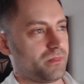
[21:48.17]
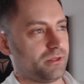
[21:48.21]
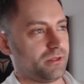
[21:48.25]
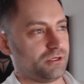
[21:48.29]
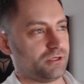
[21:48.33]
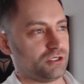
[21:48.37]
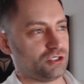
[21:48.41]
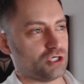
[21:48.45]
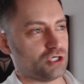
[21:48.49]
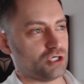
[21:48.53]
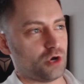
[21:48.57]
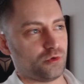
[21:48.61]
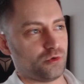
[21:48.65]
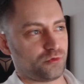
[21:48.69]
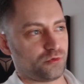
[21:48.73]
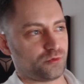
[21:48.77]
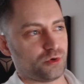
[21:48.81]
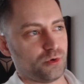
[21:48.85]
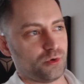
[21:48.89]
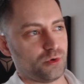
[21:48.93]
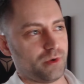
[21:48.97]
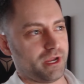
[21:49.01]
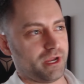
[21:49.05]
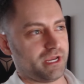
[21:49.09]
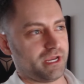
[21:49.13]
go
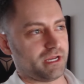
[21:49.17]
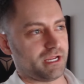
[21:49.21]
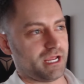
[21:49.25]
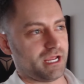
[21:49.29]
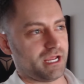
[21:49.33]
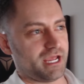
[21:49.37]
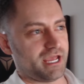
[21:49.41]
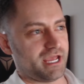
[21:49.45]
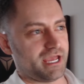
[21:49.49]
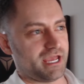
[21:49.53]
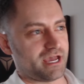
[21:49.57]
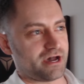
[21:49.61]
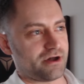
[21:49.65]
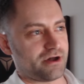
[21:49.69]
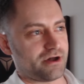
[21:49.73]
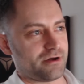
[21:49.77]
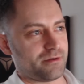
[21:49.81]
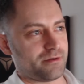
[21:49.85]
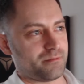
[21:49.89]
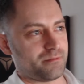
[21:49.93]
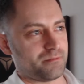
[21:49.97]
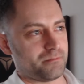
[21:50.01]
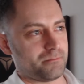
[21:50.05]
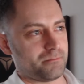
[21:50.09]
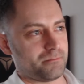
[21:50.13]
through it
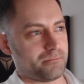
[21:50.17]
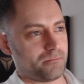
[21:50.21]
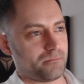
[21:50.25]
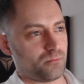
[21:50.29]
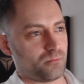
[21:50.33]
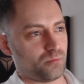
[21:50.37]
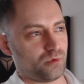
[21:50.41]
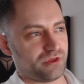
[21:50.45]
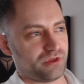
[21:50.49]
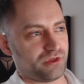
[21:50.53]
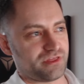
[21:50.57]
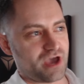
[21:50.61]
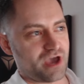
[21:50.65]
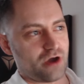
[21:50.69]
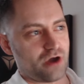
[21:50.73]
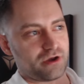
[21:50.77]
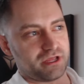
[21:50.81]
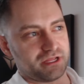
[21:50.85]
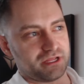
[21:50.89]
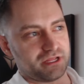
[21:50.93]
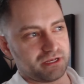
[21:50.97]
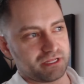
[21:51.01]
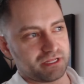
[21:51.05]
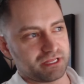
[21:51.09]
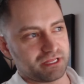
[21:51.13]
um, without
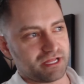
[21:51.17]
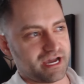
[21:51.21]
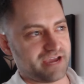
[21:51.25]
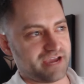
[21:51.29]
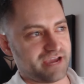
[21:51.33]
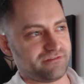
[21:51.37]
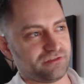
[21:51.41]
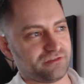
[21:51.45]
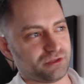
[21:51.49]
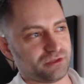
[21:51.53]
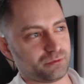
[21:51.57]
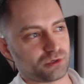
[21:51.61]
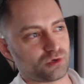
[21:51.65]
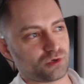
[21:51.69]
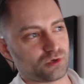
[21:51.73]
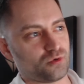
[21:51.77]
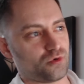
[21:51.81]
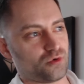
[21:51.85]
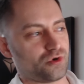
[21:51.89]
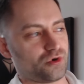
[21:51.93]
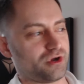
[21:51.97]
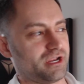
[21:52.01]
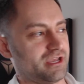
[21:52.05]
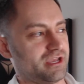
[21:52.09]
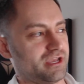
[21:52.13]
it live in the
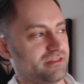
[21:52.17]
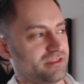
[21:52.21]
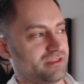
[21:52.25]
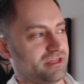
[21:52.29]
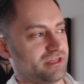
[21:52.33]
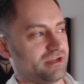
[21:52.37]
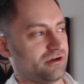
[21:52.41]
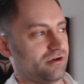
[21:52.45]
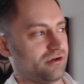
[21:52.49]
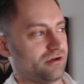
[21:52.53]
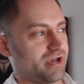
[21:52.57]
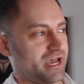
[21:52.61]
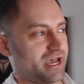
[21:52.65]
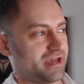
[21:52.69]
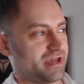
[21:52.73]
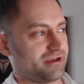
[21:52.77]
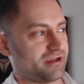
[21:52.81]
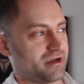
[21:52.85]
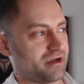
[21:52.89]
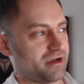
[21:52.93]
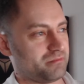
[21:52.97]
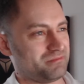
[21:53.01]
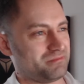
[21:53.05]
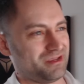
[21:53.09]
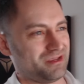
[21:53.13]
recording, and then I'll add
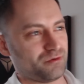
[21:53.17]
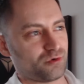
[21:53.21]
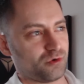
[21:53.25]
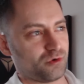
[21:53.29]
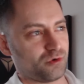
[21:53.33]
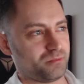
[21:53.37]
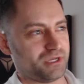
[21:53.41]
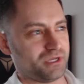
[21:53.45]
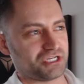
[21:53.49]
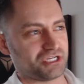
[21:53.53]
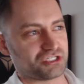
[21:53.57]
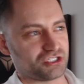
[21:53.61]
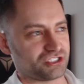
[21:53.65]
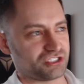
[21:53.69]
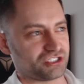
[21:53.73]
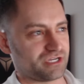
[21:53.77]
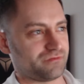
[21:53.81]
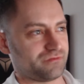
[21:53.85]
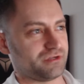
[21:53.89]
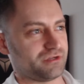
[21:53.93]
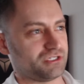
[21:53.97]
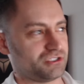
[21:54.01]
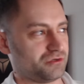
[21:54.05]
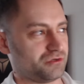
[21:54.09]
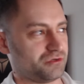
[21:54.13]
uh, B roll pictures of
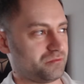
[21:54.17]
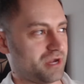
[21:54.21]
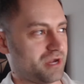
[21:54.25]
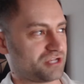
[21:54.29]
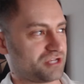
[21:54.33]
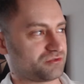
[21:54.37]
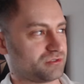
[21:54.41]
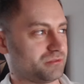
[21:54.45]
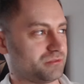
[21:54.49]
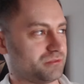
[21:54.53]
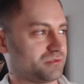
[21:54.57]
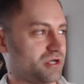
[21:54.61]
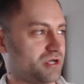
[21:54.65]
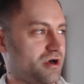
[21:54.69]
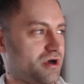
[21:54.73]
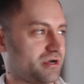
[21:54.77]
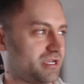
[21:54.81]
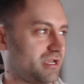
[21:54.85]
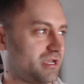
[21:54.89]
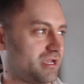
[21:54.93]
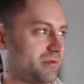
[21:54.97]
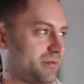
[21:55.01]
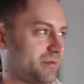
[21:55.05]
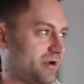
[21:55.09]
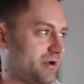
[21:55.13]
it to match what I'm
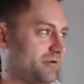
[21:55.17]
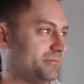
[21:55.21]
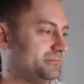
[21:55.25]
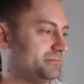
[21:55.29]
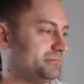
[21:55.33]
talking about.